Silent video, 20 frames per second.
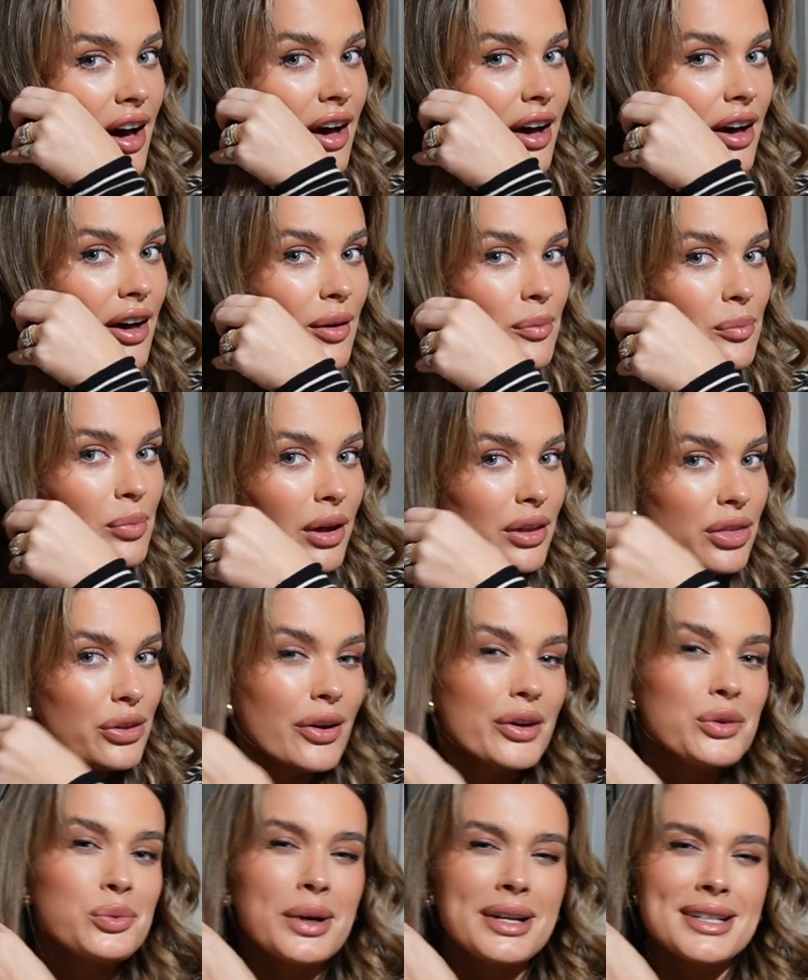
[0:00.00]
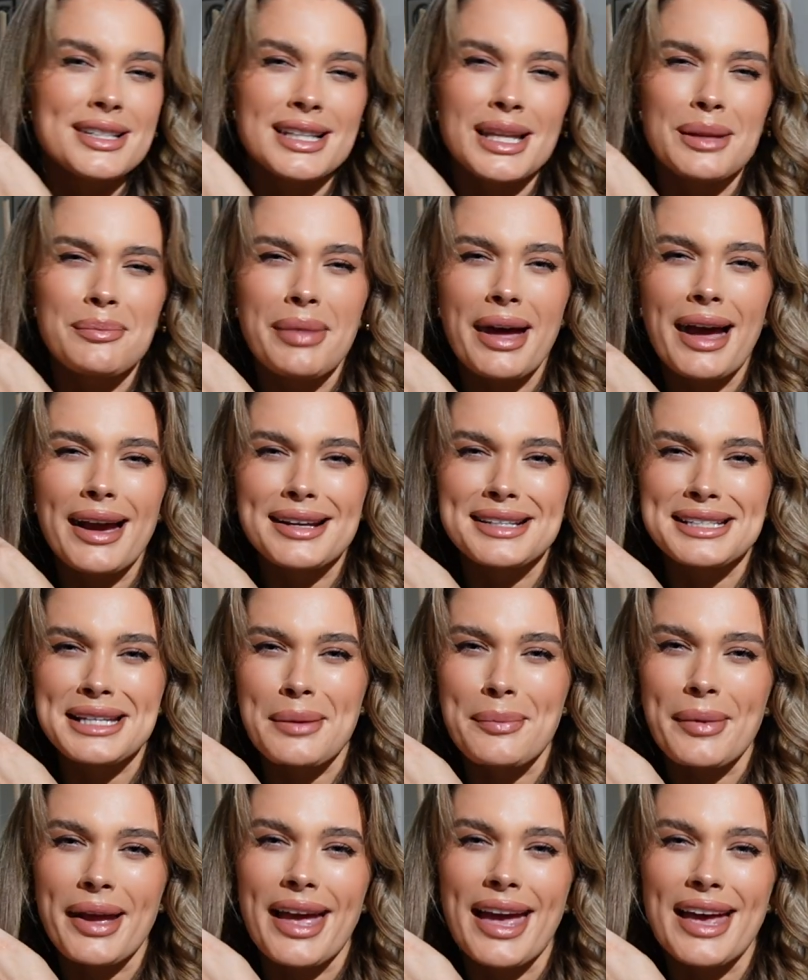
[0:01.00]
But I thought I'd wait till I'm back to
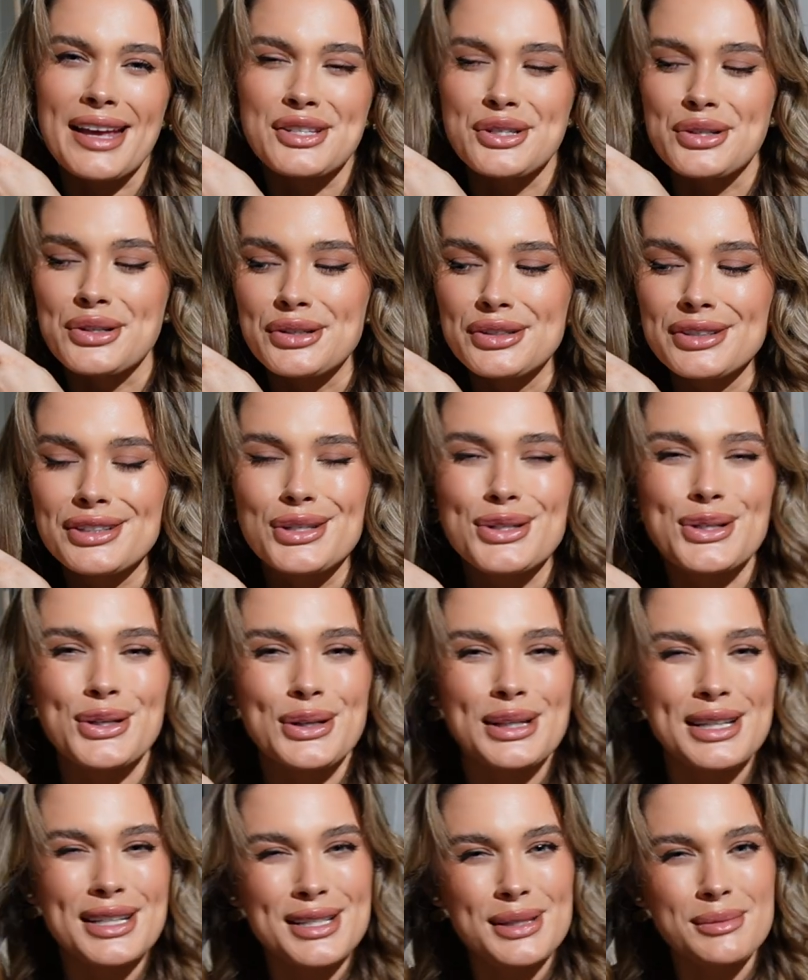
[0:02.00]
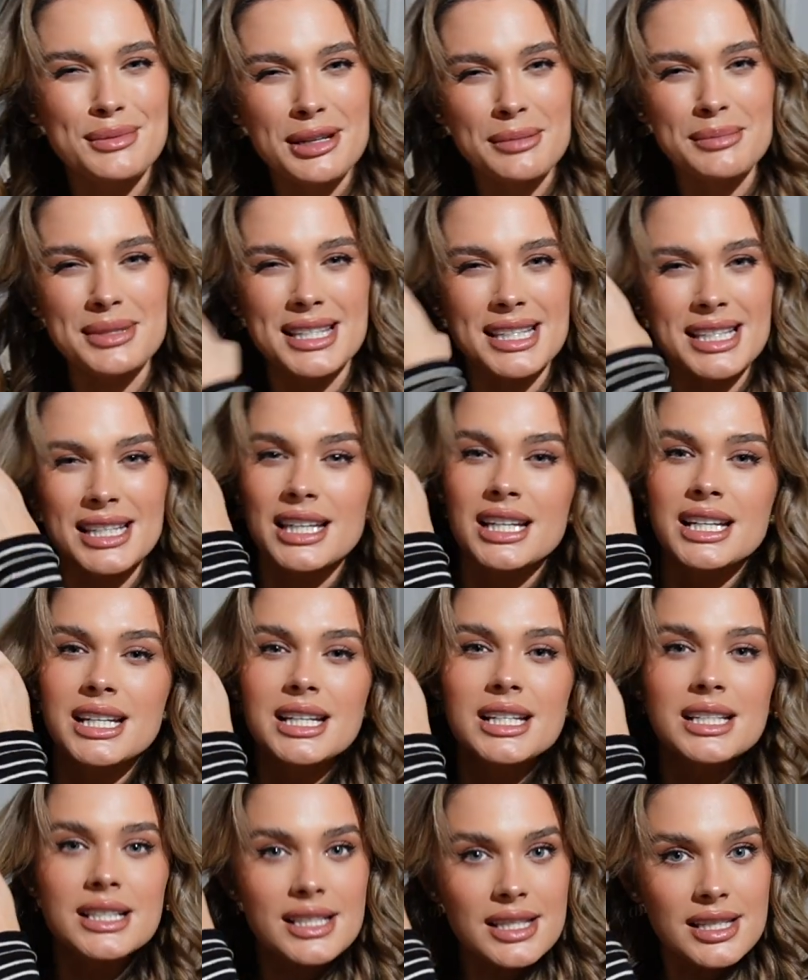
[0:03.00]
get my hair done, because you know, like, sometimes the
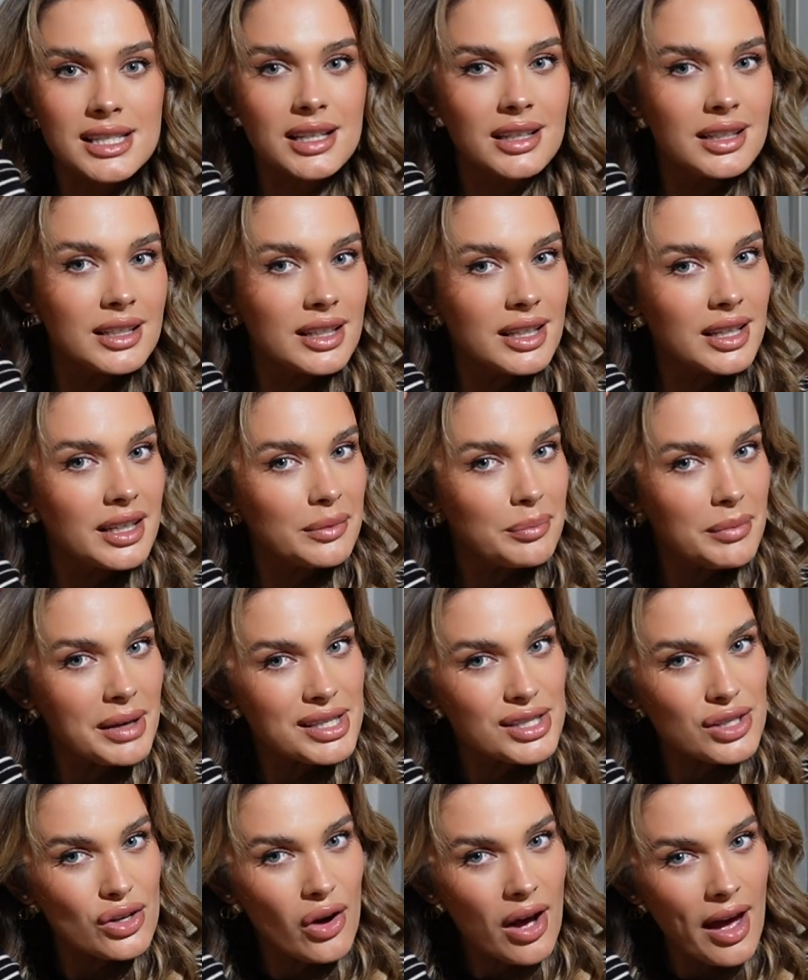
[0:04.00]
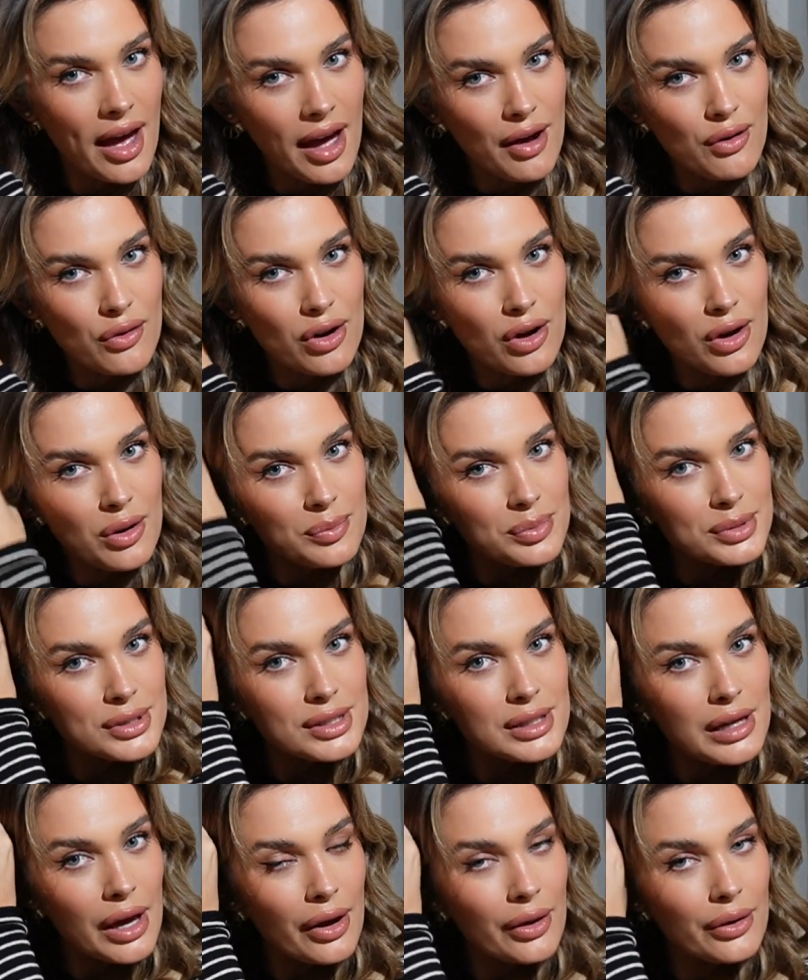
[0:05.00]
sun can mess your hair up.
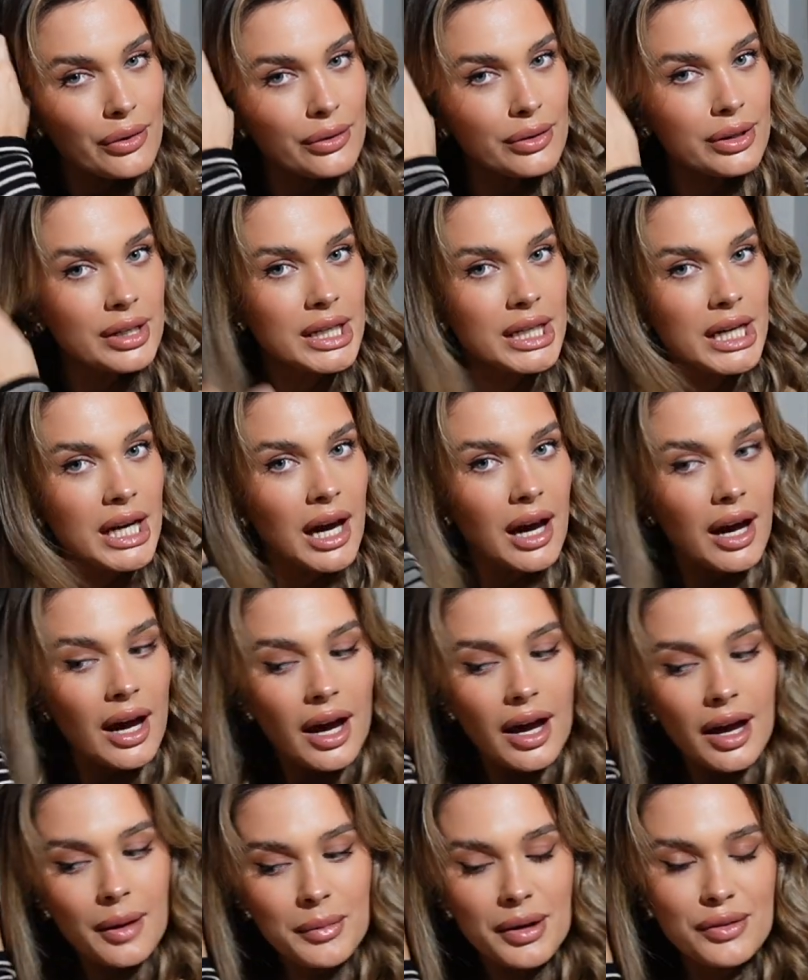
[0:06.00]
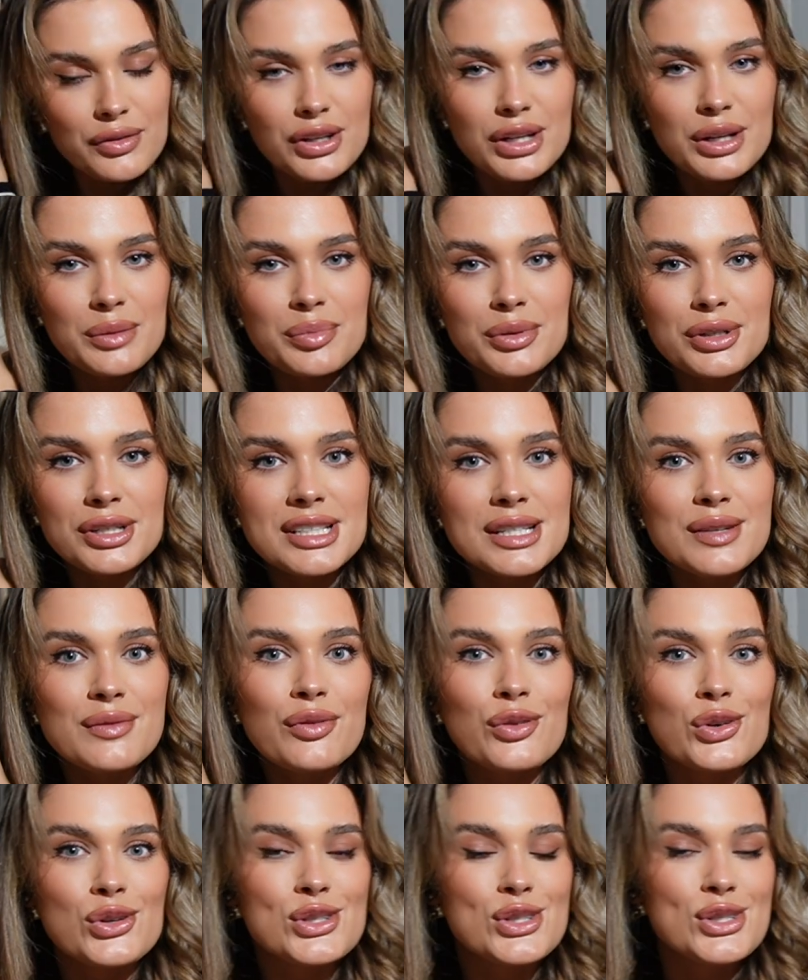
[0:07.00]
So I've got it booked in
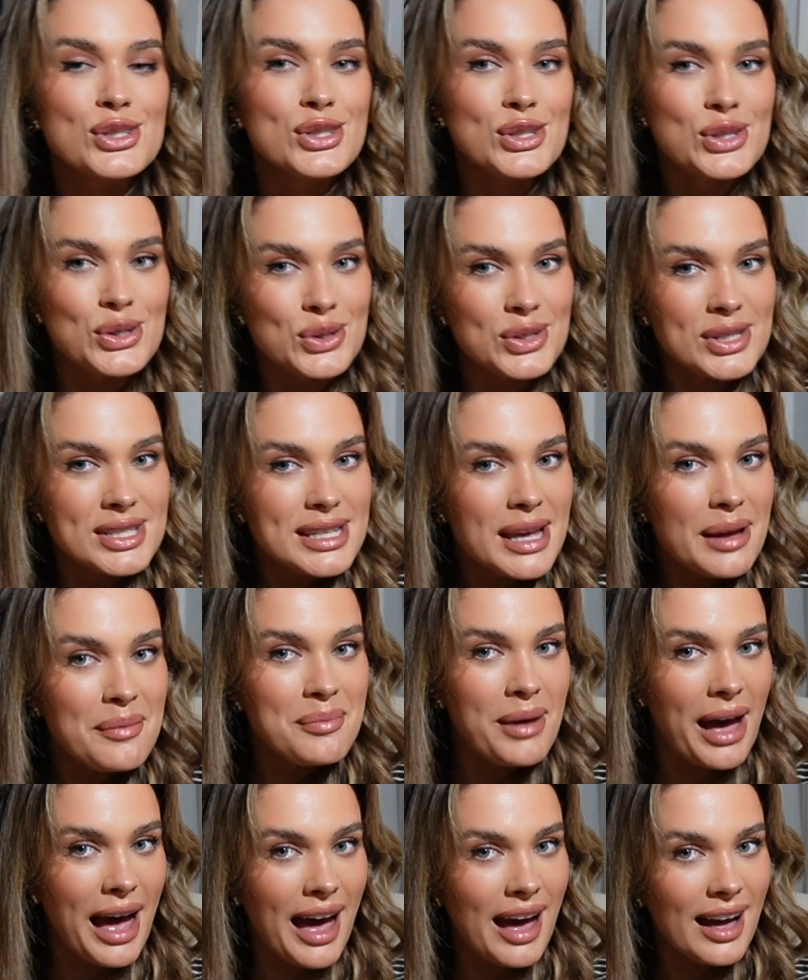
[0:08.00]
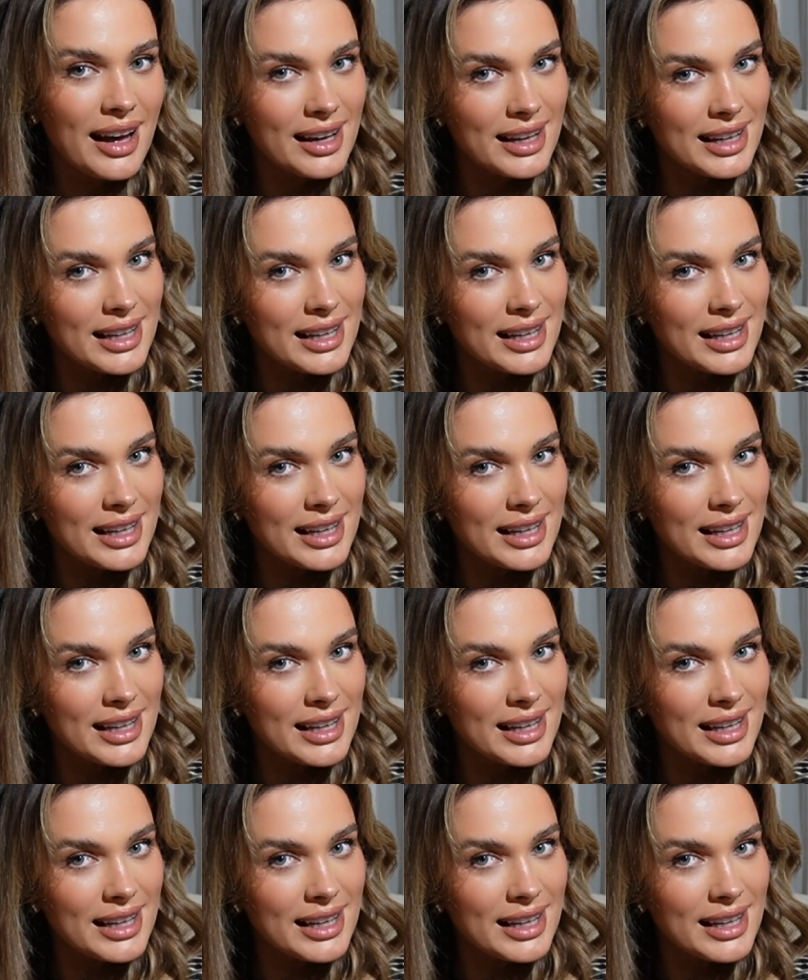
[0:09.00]
for as soon as I'm back.